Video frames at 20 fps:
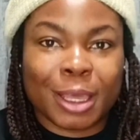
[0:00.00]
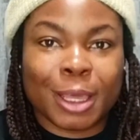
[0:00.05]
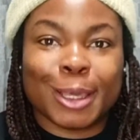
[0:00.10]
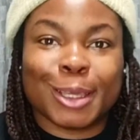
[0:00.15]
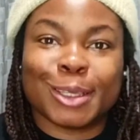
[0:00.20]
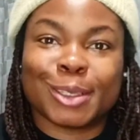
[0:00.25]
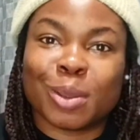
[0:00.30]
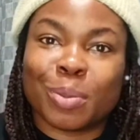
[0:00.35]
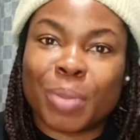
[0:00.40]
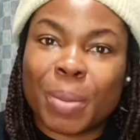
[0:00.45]

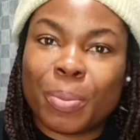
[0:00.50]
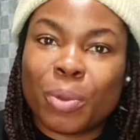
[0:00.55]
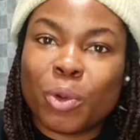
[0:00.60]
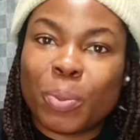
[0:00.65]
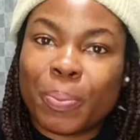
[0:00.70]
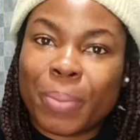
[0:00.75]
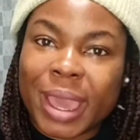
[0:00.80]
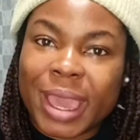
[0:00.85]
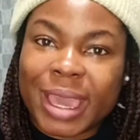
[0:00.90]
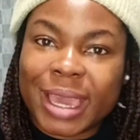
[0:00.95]
Some people
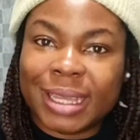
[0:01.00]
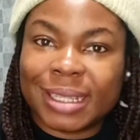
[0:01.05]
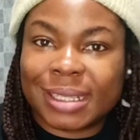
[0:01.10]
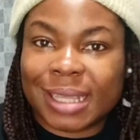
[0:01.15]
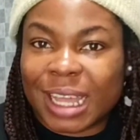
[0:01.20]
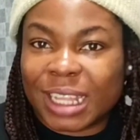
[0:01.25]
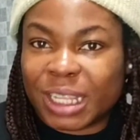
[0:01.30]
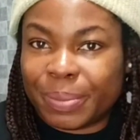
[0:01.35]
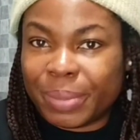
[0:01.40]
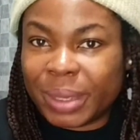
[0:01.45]
pay it
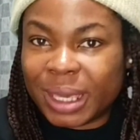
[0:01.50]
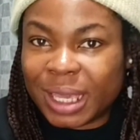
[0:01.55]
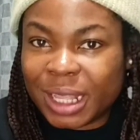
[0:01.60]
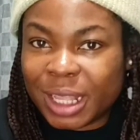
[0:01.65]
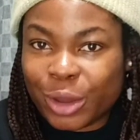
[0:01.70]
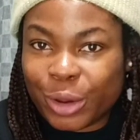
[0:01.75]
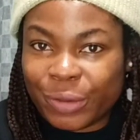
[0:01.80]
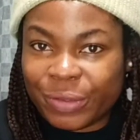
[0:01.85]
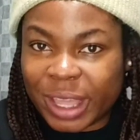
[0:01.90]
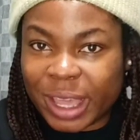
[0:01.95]
at the beginning of the